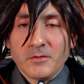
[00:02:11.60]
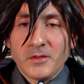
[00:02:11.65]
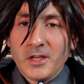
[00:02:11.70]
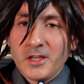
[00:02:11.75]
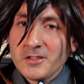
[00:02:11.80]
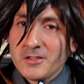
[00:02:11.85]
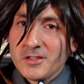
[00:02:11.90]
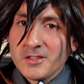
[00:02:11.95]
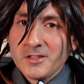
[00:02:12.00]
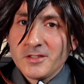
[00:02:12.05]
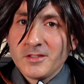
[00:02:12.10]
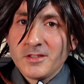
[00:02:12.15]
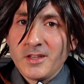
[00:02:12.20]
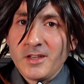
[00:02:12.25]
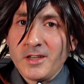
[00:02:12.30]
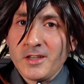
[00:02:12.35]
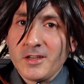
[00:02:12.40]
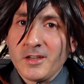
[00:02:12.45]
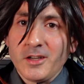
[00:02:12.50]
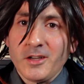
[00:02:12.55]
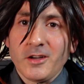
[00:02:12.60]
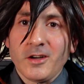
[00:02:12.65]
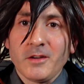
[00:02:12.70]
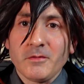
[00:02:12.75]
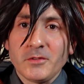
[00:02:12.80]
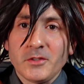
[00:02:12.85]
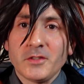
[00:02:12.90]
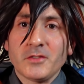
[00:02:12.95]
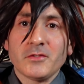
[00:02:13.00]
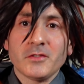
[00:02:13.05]
Genshin, and I
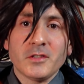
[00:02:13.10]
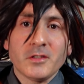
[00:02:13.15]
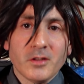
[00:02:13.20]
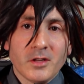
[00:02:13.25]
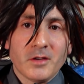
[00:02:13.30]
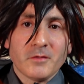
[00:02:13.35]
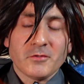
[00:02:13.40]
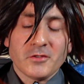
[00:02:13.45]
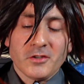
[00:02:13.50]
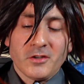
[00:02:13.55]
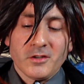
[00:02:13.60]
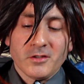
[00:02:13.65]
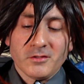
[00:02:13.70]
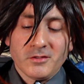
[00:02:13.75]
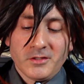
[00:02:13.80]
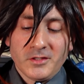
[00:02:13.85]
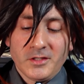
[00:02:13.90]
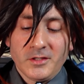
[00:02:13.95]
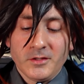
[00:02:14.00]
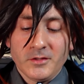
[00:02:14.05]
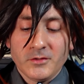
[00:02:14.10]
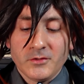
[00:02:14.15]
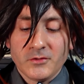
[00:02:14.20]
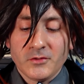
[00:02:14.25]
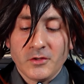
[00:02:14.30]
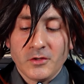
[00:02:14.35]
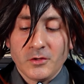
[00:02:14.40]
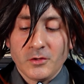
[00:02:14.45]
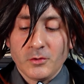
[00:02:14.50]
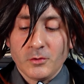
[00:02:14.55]
obviously love Zhongli.
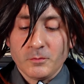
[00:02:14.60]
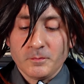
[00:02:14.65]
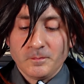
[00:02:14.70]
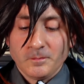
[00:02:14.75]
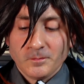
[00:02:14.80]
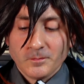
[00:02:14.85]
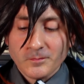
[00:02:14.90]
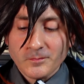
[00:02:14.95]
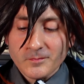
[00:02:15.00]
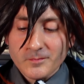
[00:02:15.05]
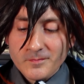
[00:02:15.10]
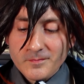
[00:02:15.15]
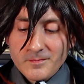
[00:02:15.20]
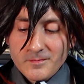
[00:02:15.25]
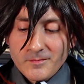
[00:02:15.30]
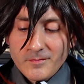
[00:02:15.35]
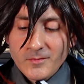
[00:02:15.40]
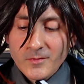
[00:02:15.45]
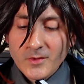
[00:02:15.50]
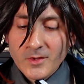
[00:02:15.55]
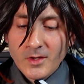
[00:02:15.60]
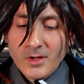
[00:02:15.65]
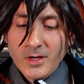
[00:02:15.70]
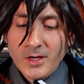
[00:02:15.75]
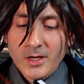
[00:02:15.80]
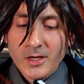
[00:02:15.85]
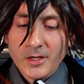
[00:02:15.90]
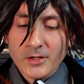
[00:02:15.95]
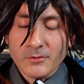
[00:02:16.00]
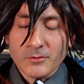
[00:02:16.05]
So
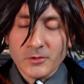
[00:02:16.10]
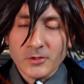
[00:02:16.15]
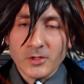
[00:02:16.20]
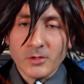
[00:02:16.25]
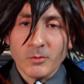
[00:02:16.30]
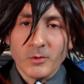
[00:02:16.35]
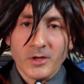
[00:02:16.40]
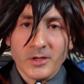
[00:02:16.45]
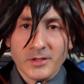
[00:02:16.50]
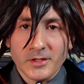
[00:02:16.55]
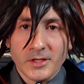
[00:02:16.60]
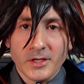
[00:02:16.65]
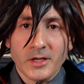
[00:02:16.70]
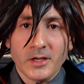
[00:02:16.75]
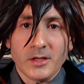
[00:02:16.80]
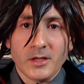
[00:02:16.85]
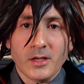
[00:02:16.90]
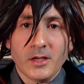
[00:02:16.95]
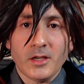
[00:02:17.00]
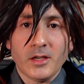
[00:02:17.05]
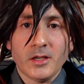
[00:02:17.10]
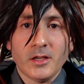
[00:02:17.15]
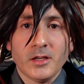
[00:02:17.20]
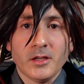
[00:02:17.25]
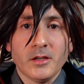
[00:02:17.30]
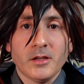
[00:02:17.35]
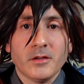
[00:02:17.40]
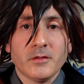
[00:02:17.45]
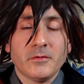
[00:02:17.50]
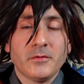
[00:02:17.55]
I really wanted to get
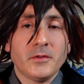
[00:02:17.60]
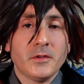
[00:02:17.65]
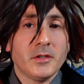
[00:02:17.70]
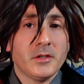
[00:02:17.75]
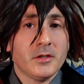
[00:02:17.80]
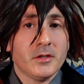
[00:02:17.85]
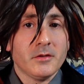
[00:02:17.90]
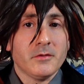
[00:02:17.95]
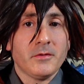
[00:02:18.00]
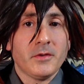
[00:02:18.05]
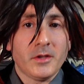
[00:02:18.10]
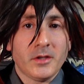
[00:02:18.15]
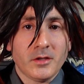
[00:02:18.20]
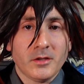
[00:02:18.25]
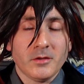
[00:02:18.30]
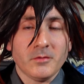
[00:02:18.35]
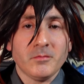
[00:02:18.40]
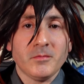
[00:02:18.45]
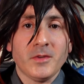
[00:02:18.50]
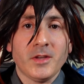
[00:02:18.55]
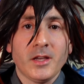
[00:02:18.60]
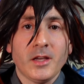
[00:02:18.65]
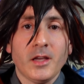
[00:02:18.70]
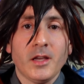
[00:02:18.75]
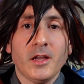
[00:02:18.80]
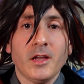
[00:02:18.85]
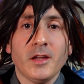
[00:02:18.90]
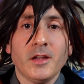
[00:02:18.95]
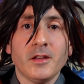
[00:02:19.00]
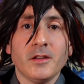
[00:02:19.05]
a figure of him.
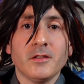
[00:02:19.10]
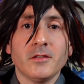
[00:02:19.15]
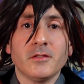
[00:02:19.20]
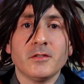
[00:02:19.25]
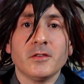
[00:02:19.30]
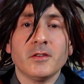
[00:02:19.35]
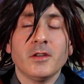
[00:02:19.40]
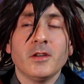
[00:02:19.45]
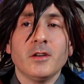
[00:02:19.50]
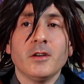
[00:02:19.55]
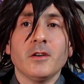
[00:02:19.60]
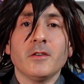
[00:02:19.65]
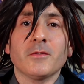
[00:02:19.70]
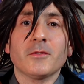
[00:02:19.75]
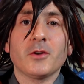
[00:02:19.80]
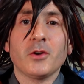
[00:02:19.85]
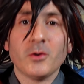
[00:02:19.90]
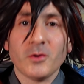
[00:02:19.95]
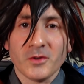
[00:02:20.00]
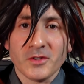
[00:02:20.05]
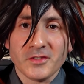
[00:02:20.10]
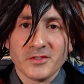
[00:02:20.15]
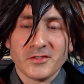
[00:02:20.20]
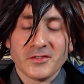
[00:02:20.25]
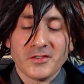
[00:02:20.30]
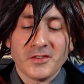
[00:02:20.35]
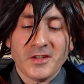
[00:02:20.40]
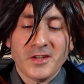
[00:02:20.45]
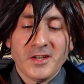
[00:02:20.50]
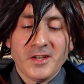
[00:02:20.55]
And of
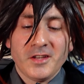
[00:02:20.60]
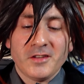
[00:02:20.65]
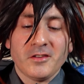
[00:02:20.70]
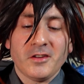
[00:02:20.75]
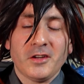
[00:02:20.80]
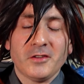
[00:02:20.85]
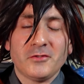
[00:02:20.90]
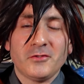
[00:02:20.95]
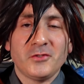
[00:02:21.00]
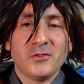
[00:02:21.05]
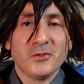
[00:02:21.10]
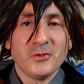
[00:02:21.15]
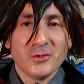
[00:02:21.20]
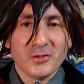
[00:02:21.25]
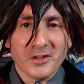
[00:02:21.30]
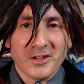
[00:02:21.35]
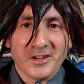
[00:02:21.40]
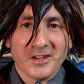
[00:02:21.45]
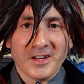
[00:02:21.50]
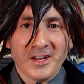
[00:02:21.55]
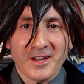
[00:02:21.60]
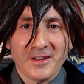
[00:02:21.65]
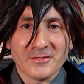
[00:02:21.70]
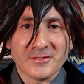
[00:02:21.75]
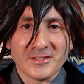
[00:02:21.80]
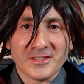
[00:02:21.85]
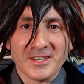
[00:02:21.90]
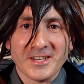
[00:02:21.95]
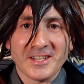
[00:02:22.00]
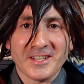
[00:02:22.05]
course, not too long
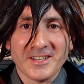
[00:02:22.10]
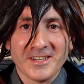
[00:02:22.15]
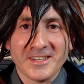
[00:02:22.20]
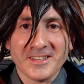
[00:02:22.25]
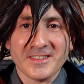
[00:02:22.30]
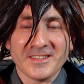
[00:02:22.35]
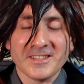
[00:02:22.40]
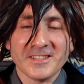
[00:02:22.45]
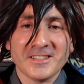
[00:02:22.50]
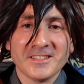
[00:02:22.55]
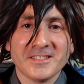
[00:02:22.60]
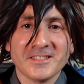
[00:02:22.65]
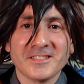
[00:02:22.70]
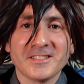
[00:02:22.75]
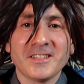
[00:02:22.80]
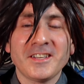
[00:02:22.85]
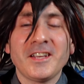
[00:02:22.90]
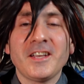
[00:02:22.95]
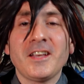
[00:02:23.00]
after I got this,